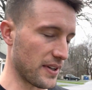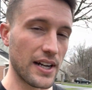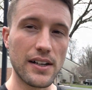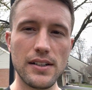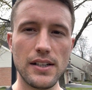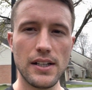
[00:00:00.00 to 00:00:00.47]

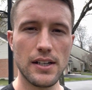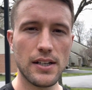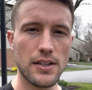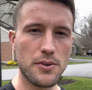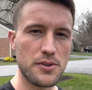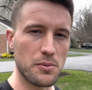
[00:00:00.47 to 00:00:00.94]
out,
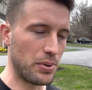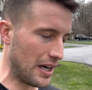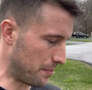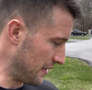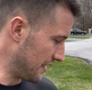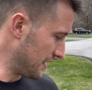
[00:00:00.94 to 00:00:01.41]
who's a
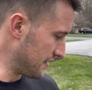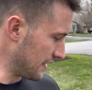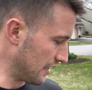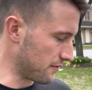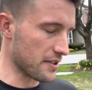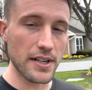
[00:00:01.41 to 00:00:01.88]
puppy. He needs
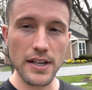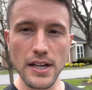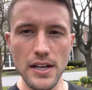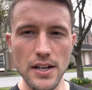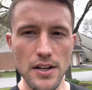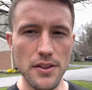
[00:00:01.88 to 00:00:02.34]
out every
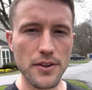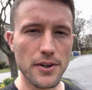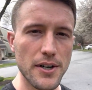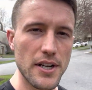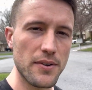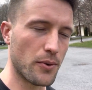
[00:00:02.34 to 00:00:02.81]

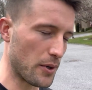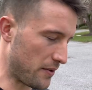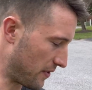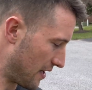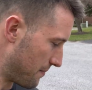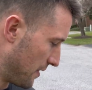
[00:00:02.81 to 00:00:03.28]
30,
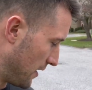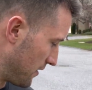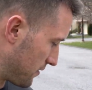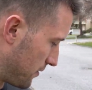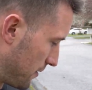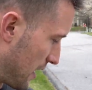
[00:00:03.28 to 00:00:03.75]
45
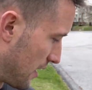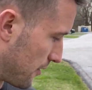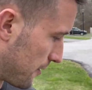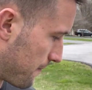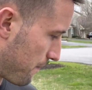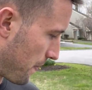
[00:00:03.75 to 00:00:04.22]
minutes to an
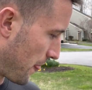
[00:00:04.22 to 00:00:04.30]
hour.